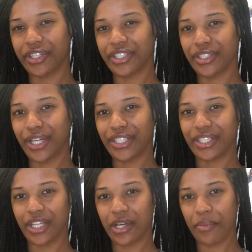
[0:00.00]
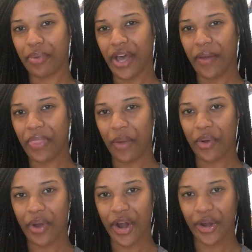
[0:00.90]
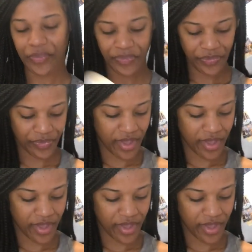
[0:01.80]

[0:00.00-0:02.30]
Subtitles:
because it tastes good, but that won't hurt.